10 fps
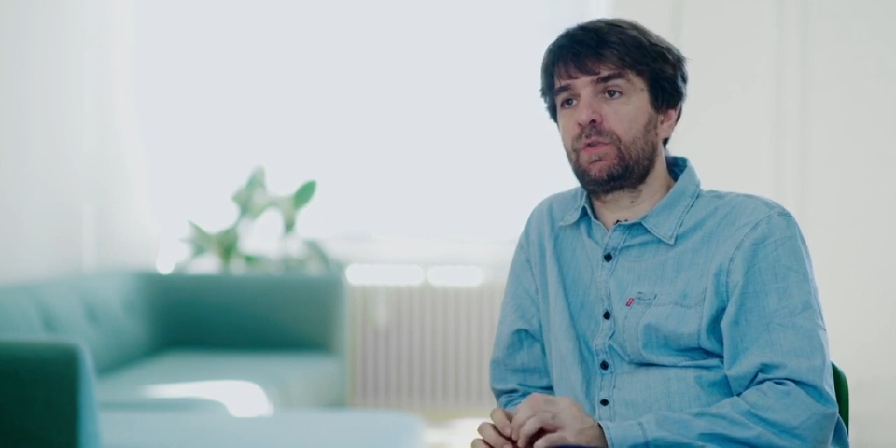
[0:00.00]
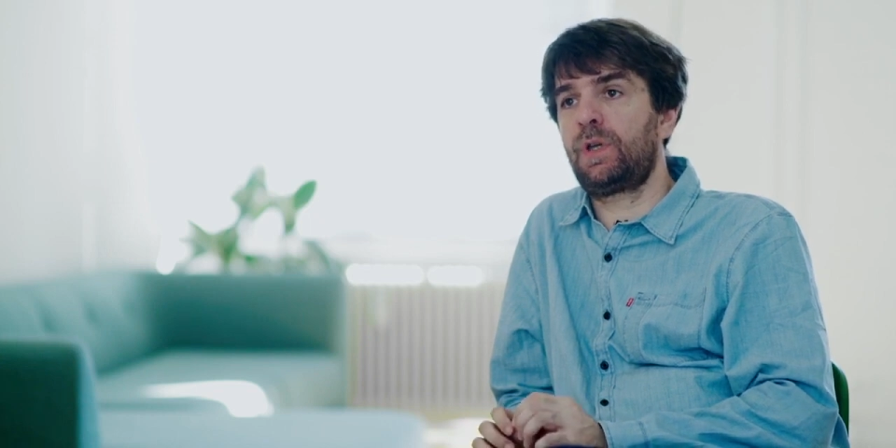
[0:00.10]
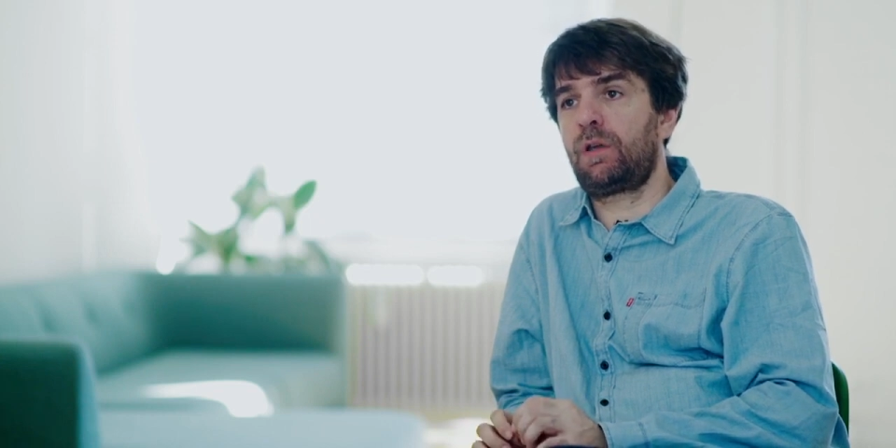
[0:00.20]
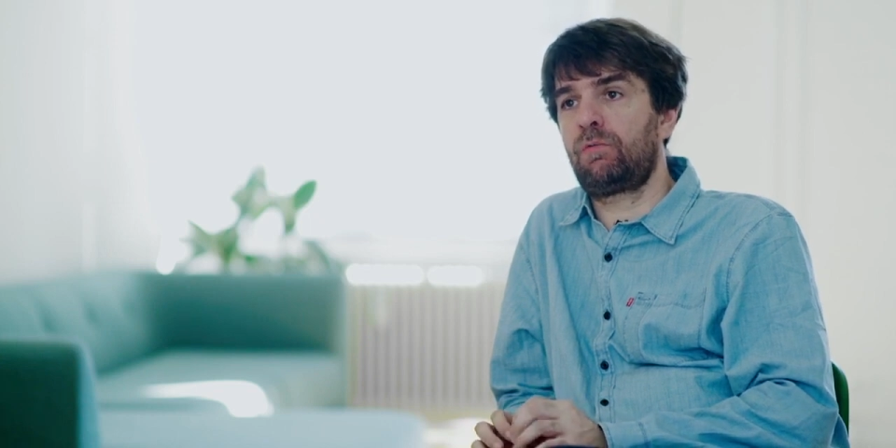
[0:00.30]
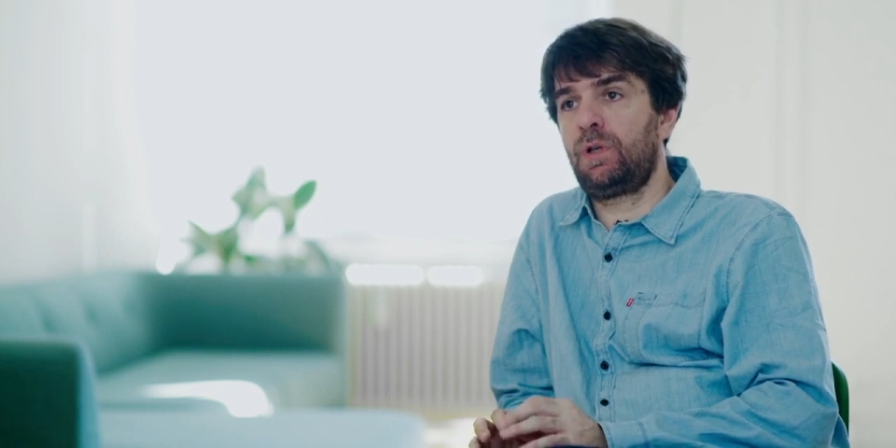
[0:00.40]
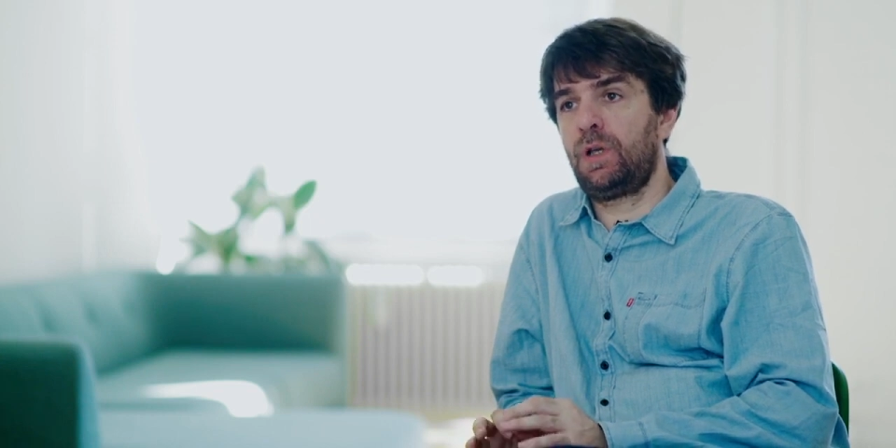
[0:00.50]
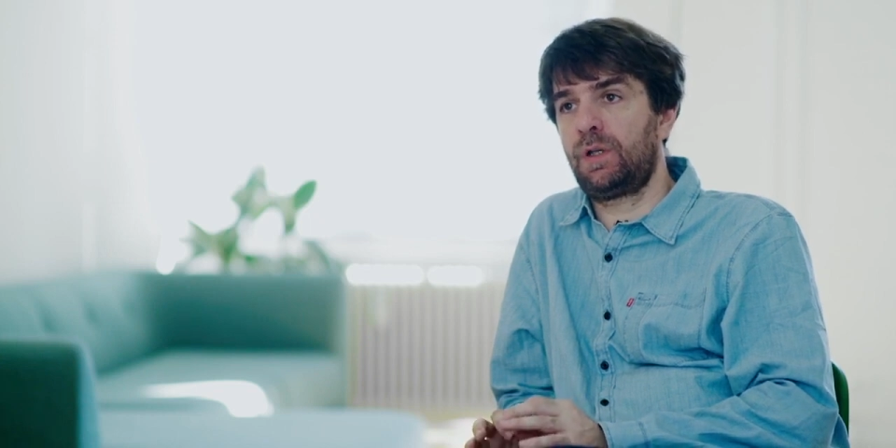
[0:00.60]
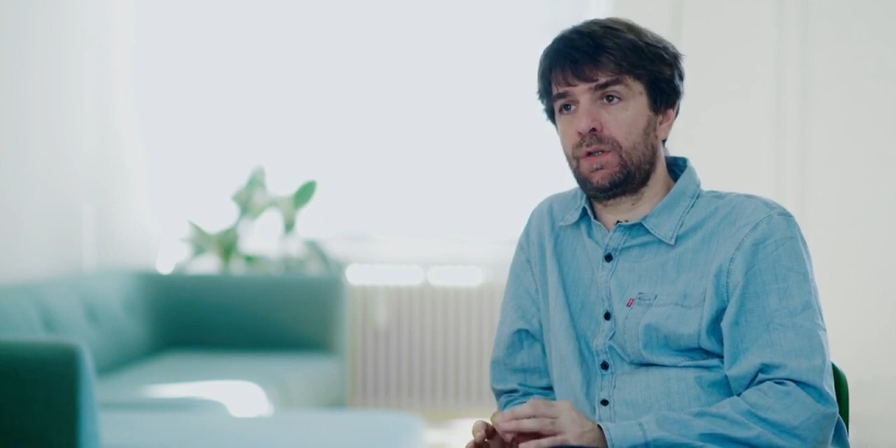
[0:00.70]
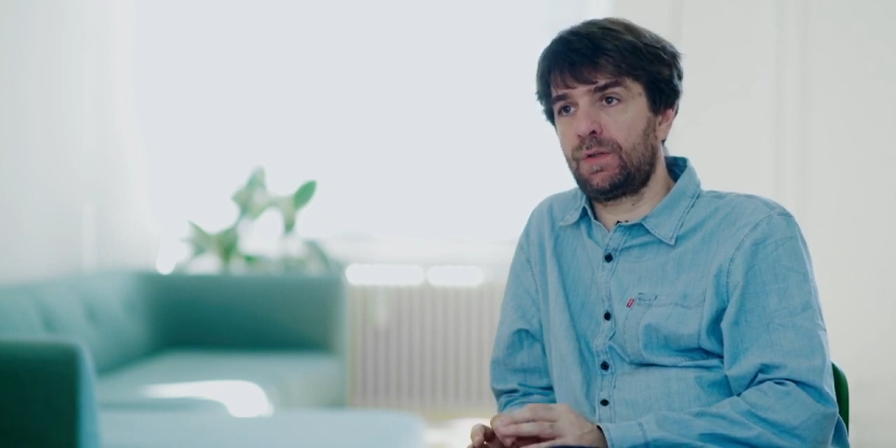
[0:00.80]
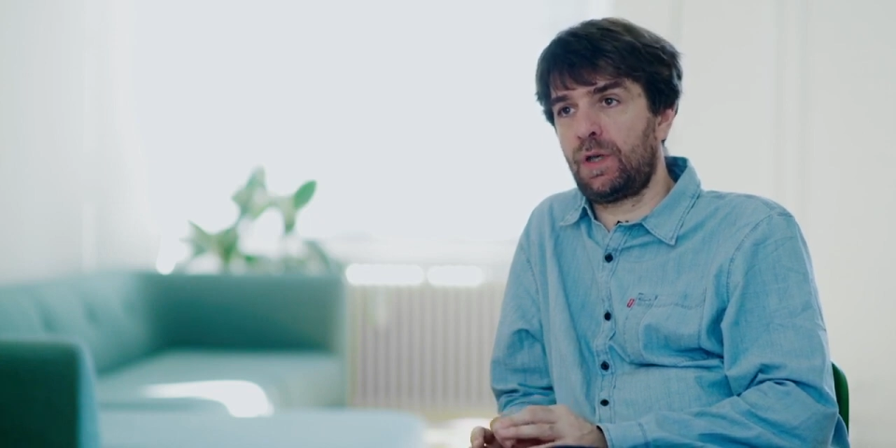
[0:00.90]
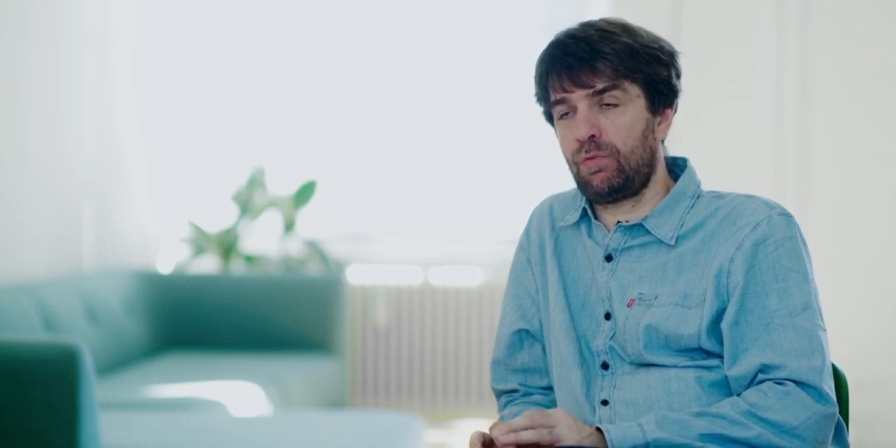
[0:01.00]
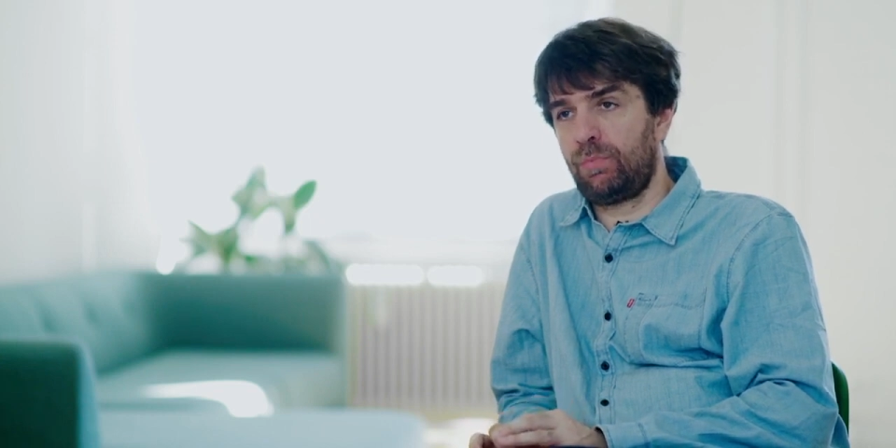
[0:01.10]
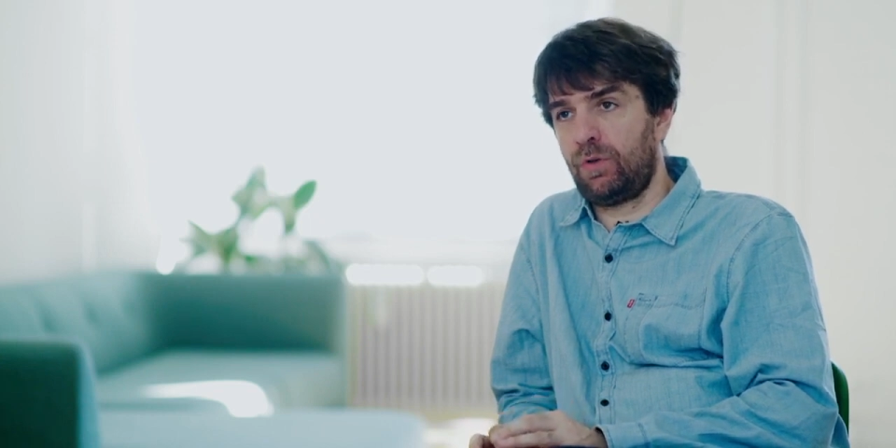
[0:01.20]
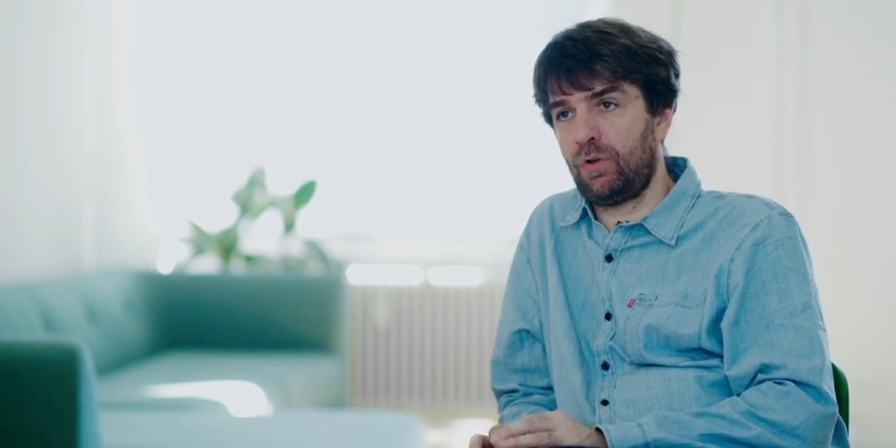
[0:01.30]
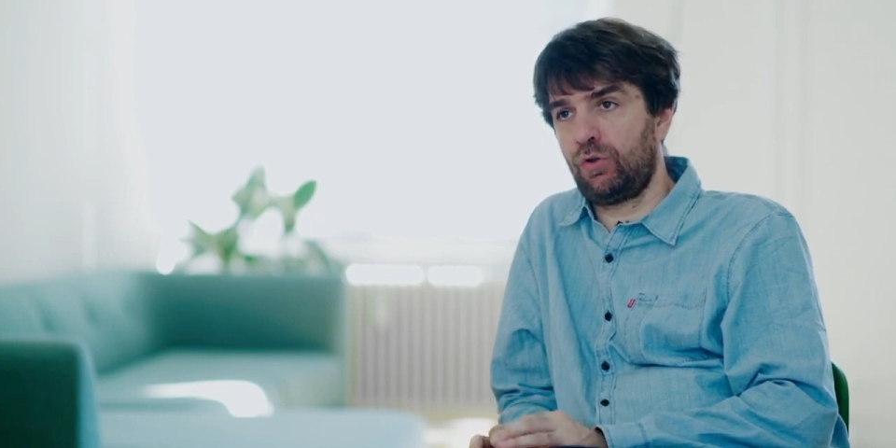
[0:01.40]
psychoanalytic
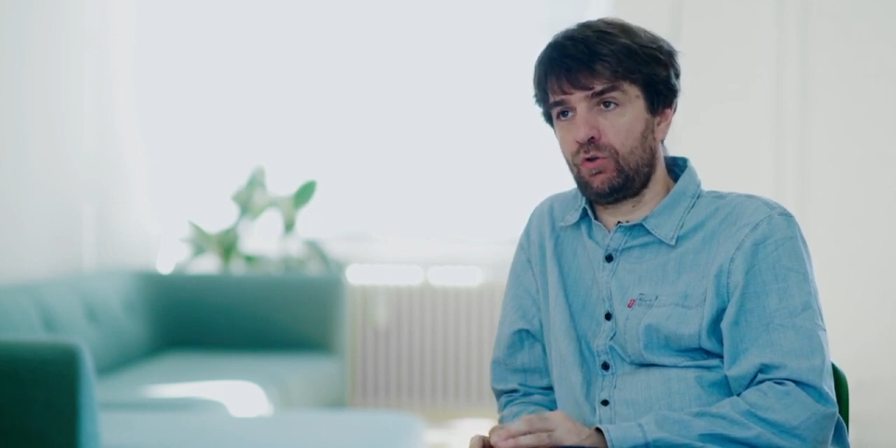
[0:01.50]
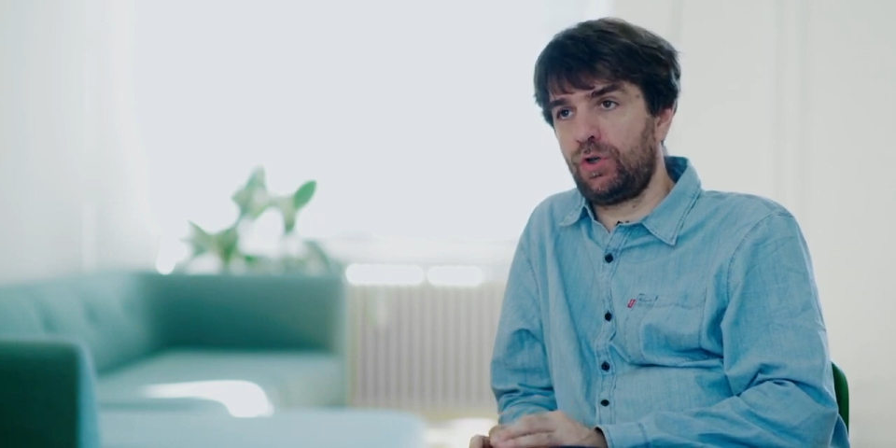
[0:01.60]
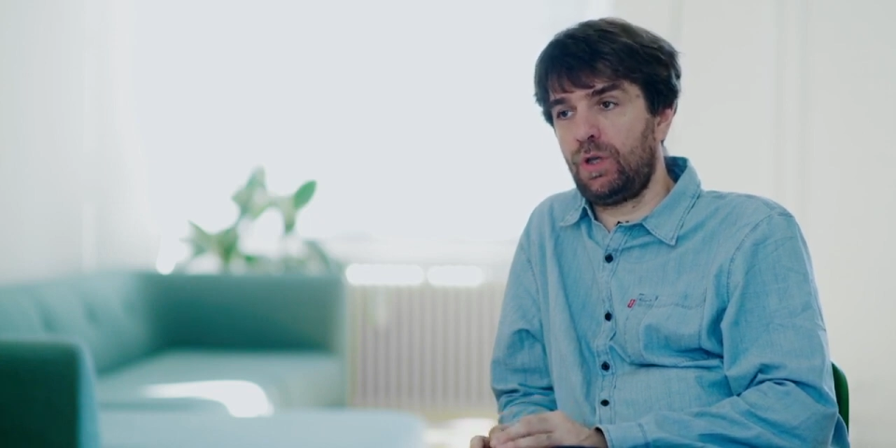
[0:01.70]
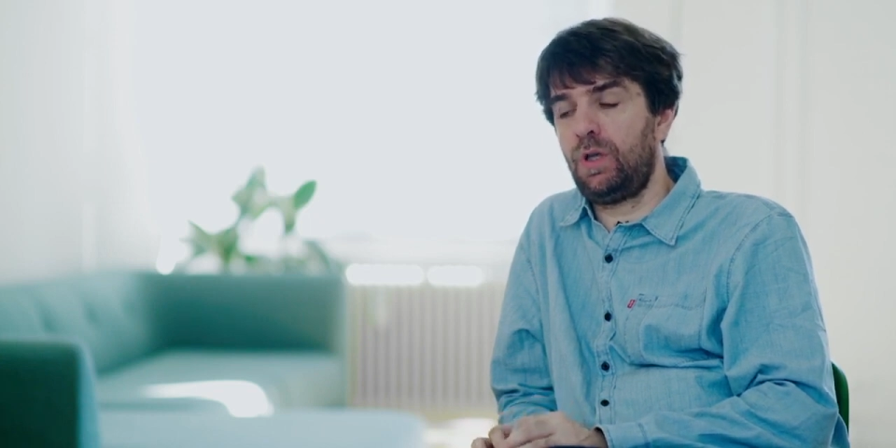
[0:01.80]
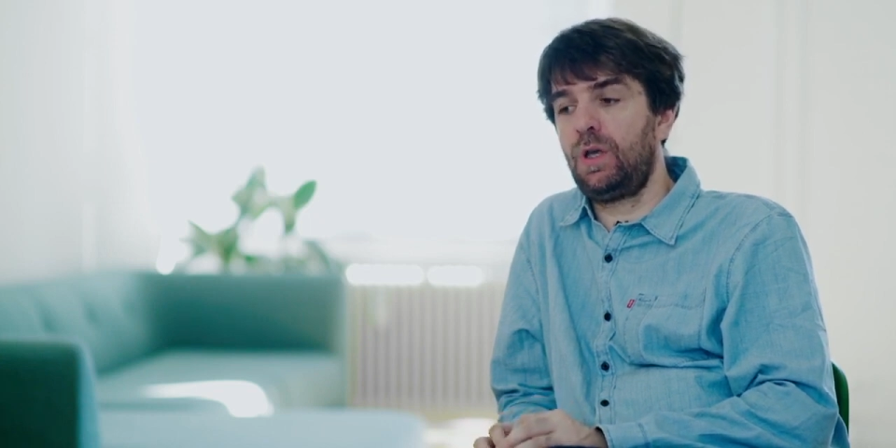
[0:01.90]
psychopathology.